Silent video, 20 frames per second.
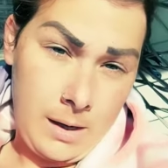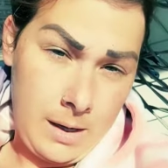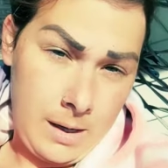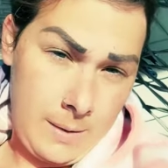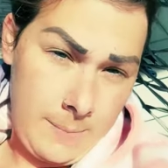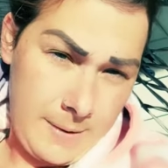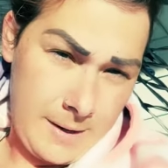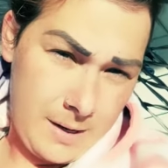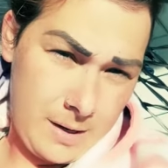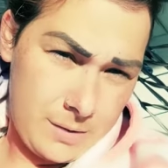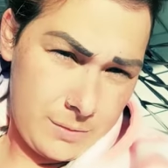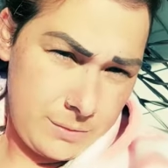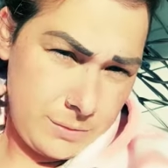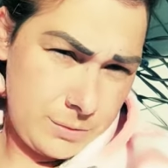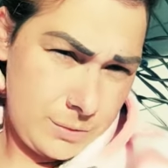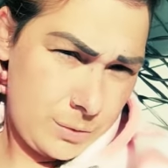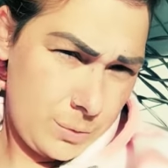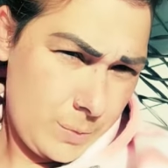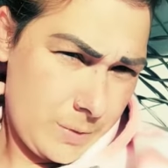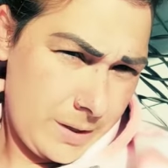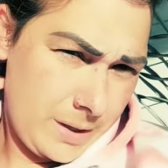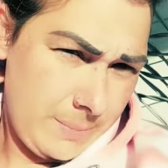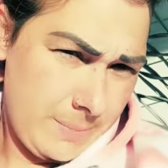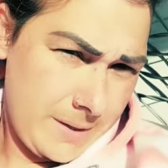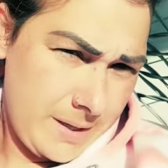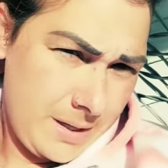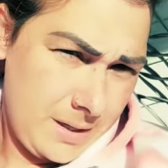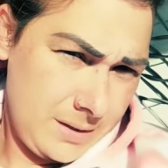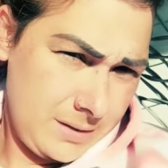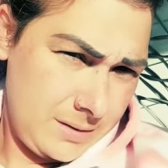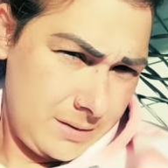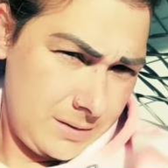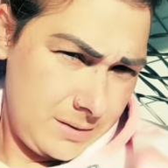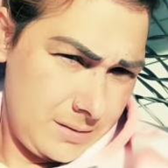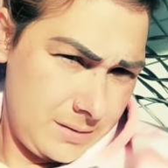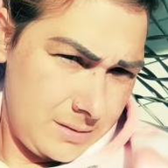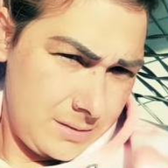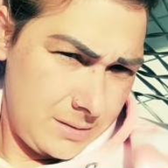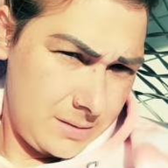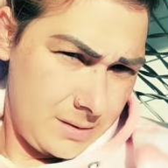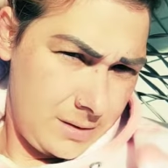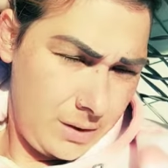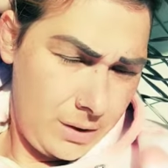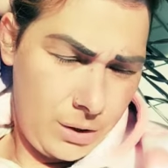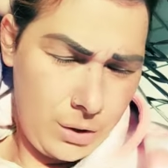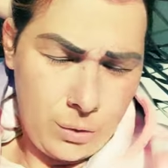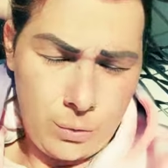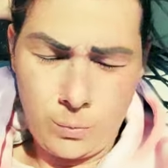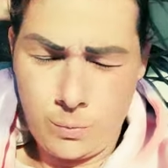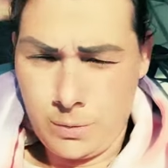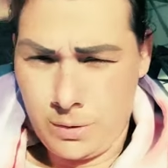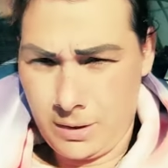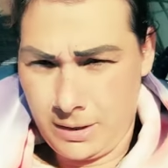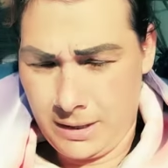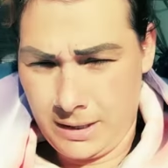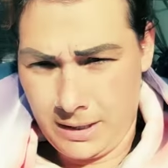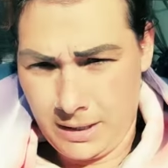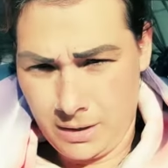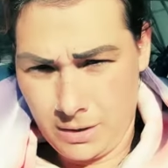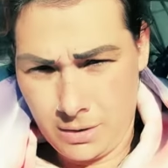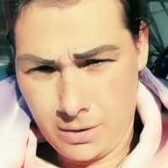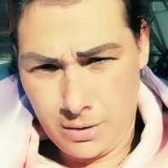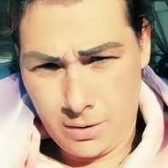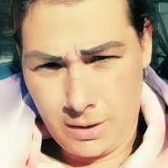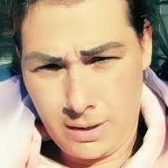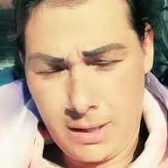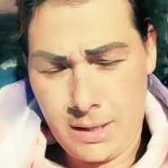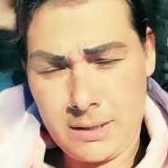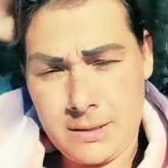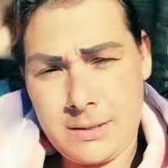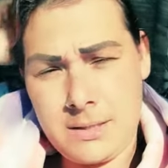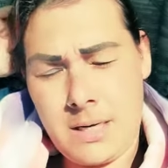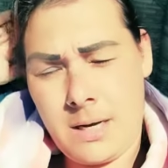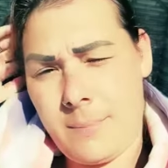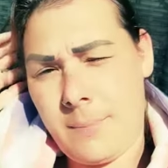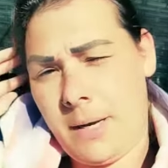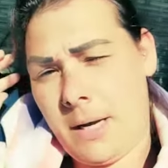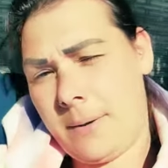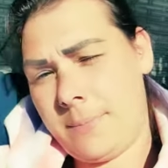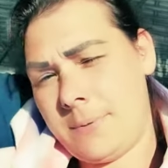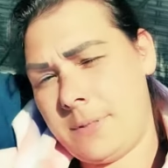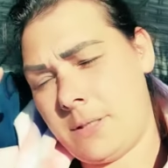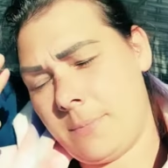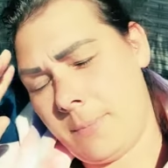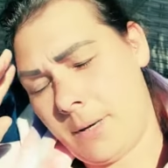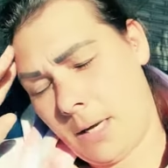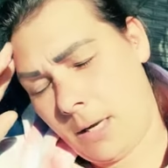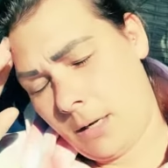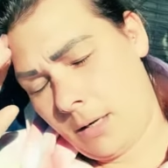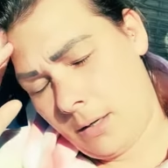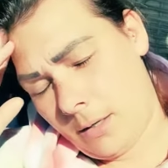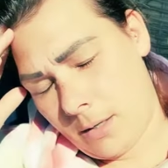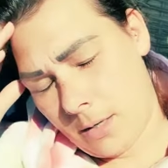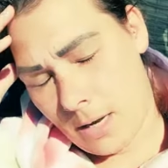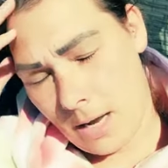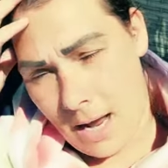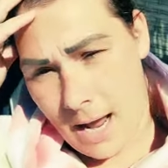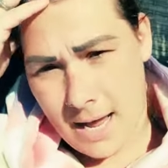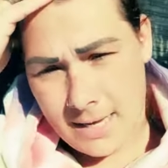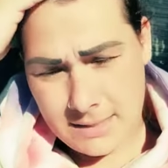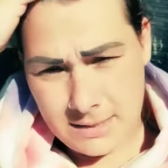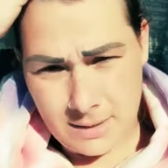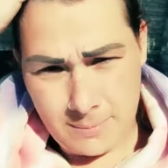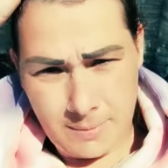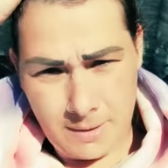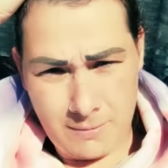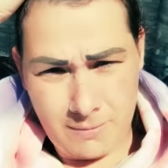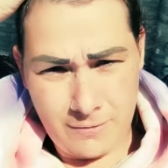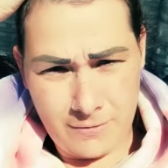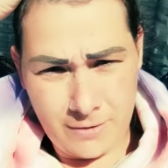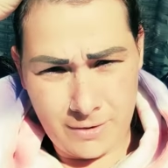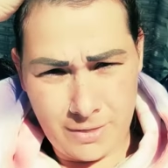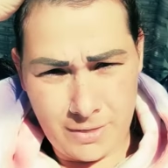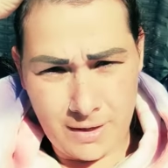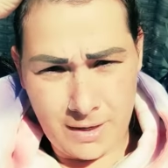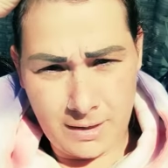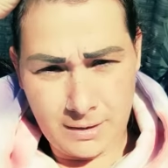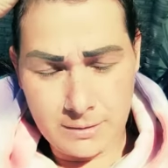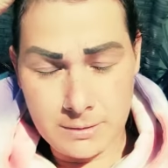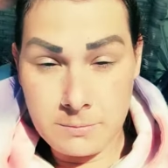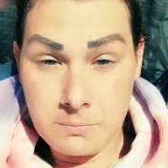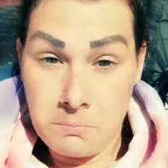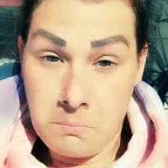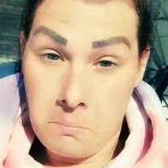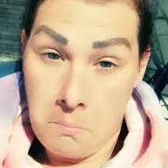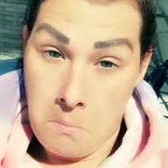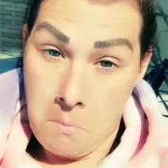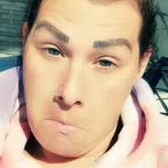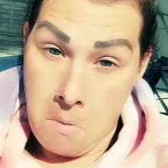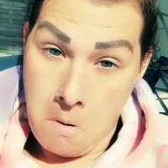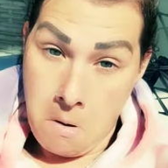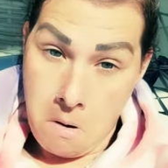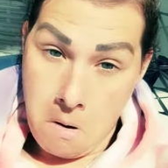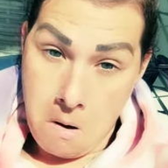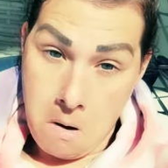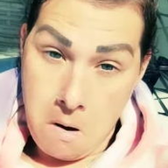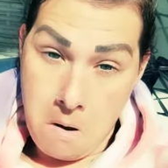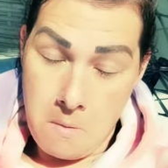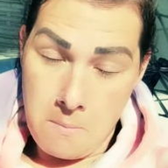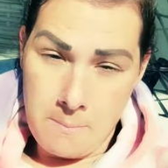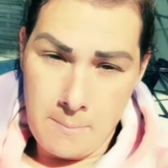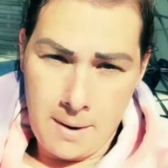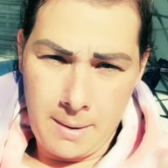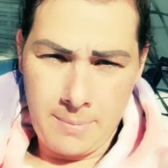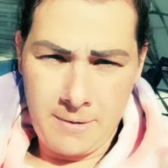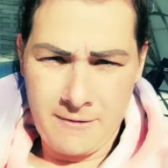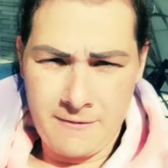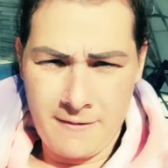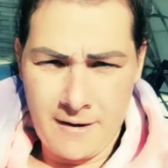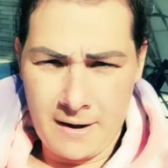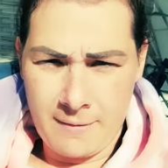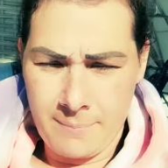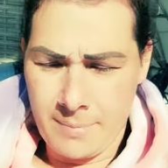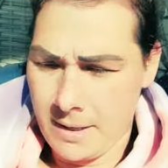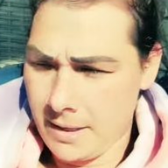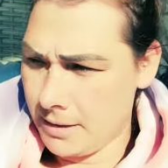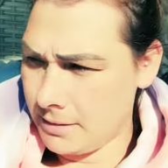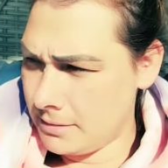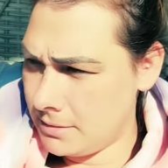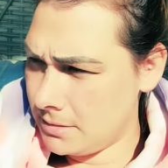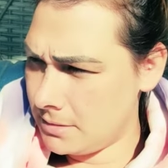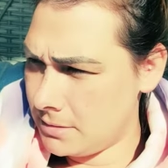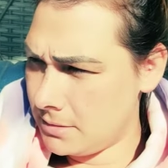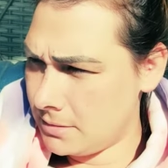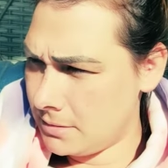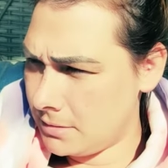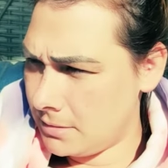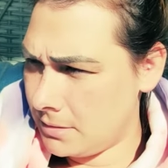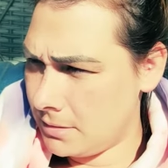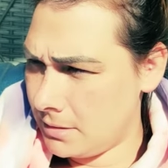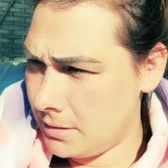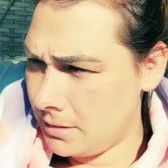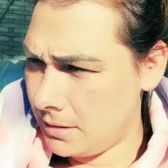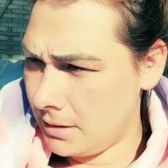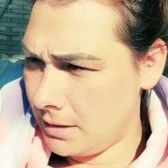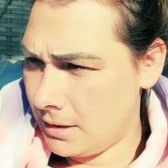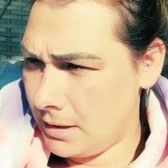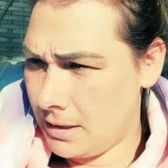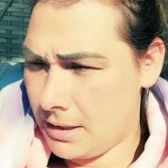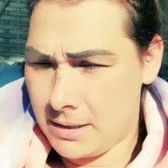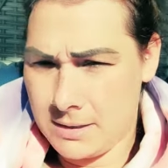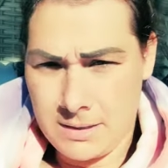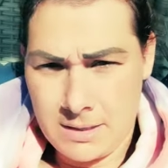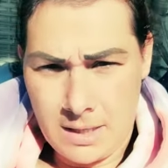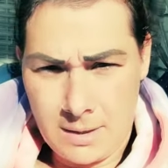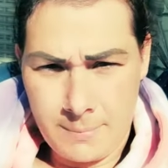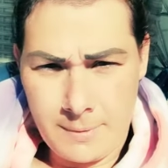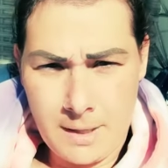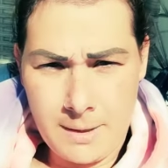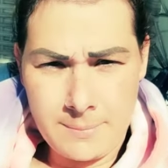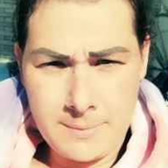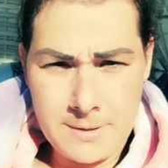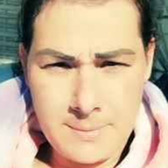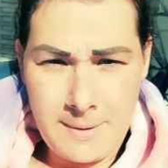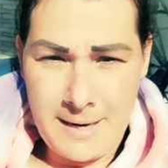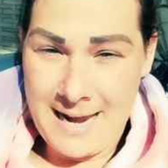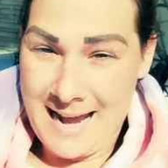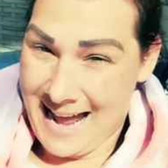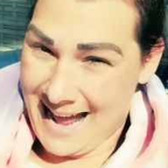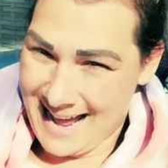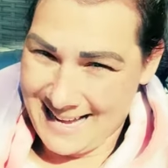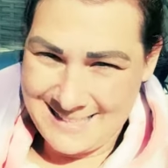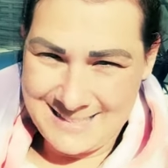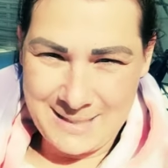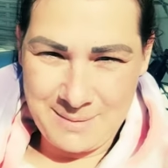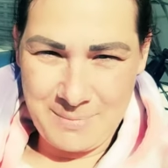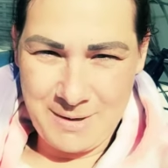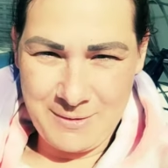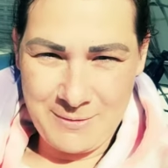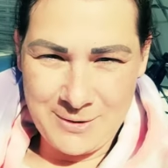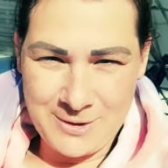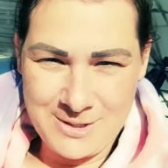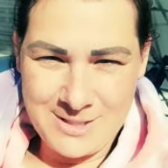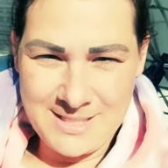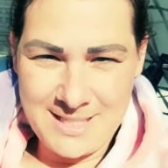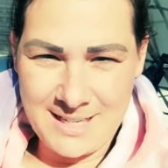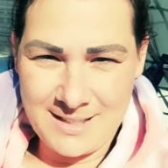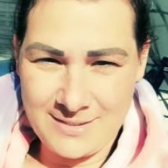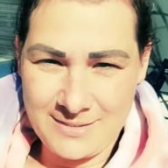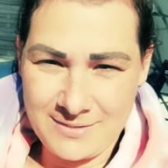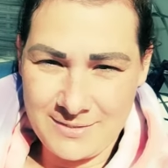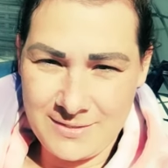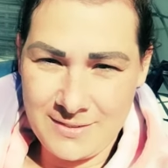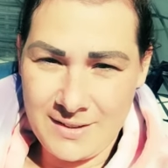In about 20 minutes, you will hear kids coming up to me asking oh me God, for things. For Maybe five minutes. Kids coming up to me asking me for stuff.